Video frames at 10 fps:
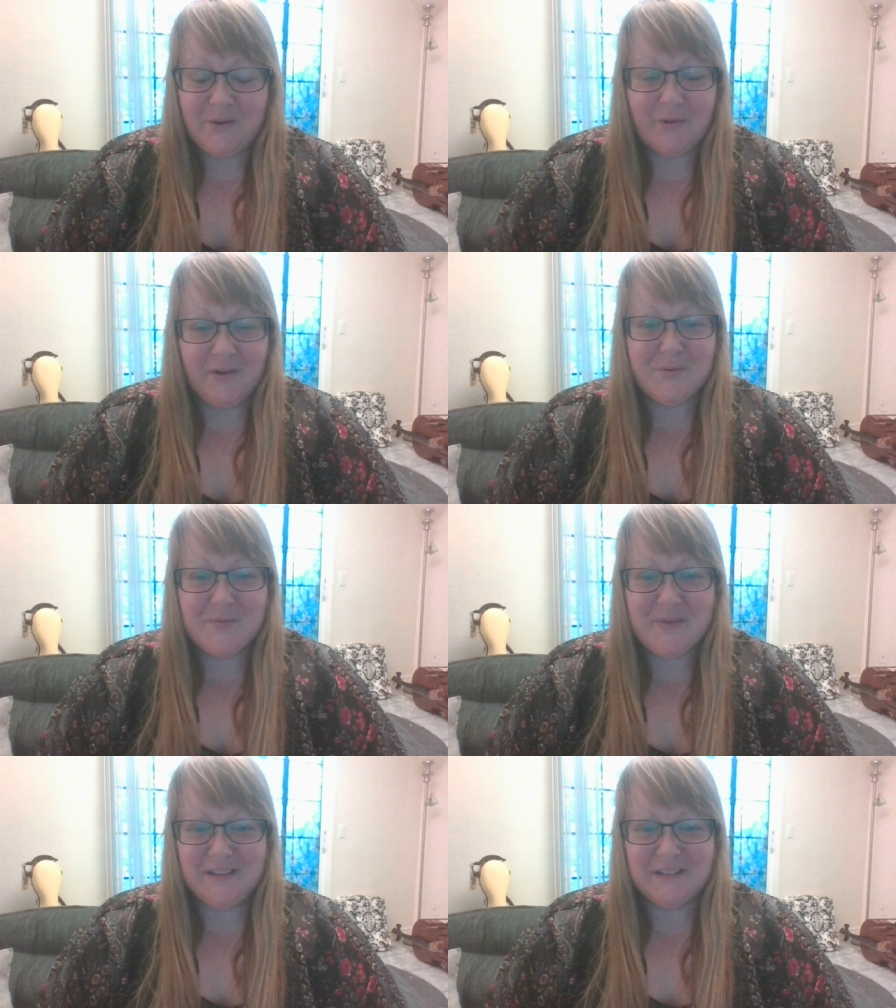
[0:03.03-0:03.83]
Well, we
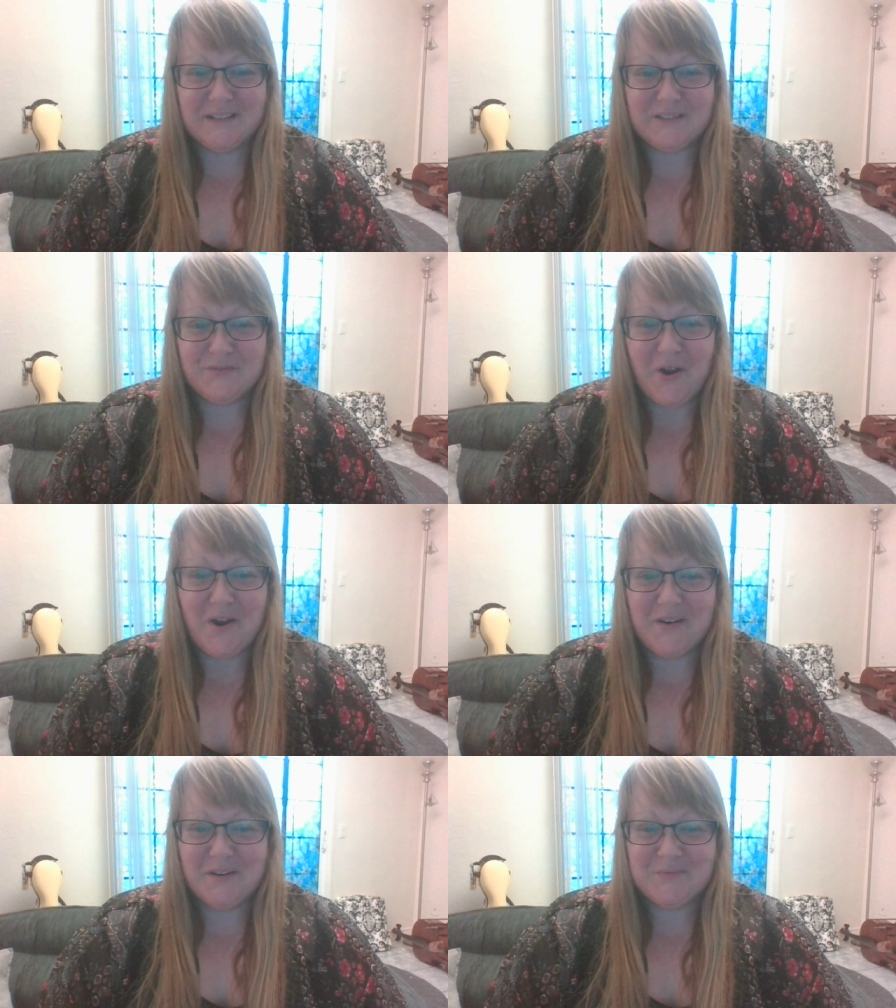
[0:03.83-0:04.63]
made it this
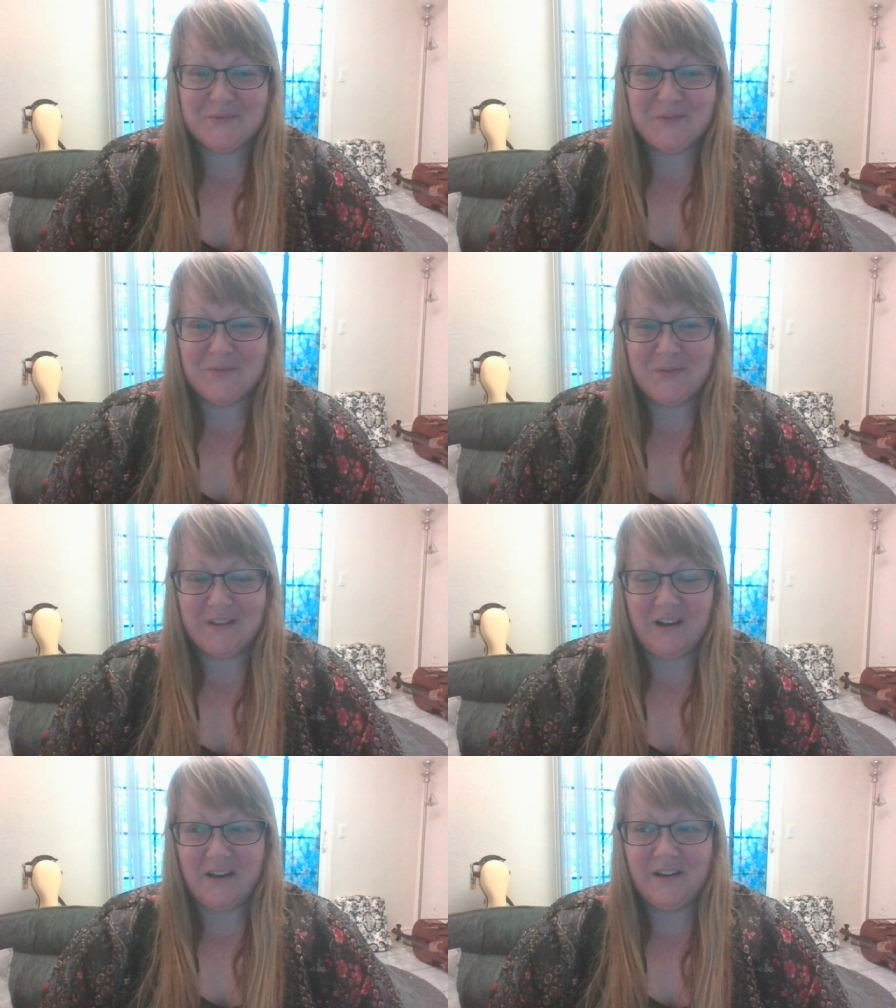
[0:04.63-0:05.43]
far. We've only
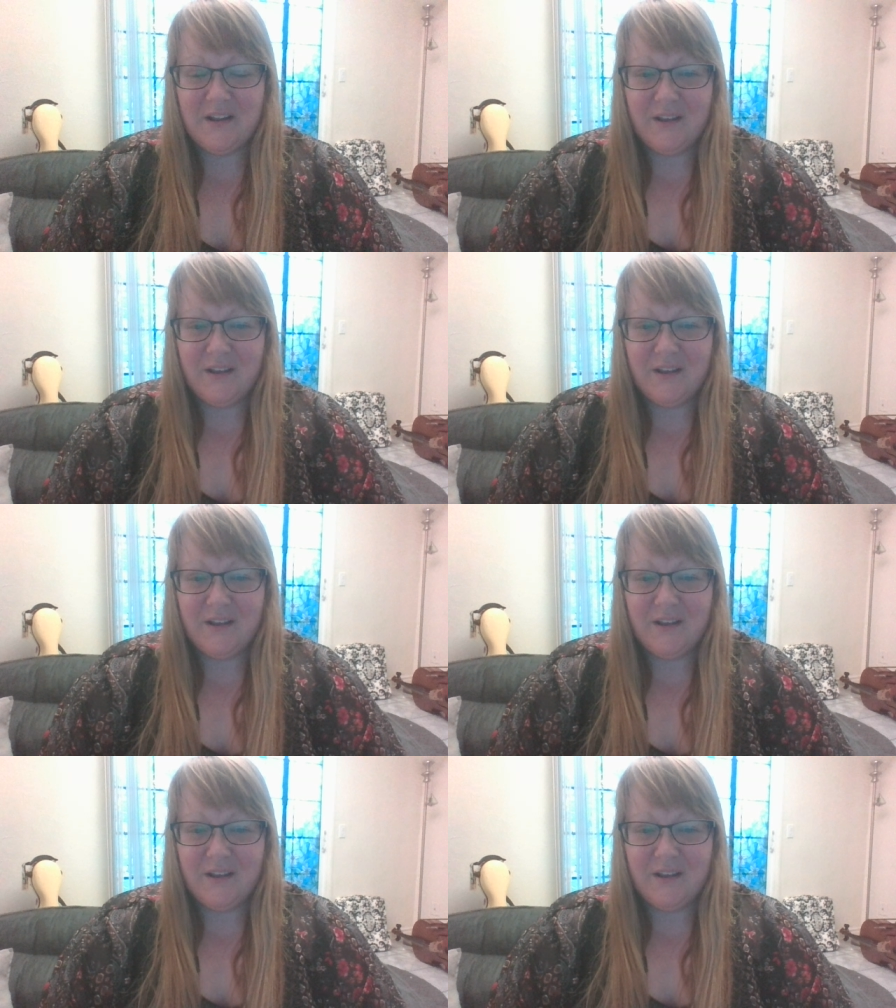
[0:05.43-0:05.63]
got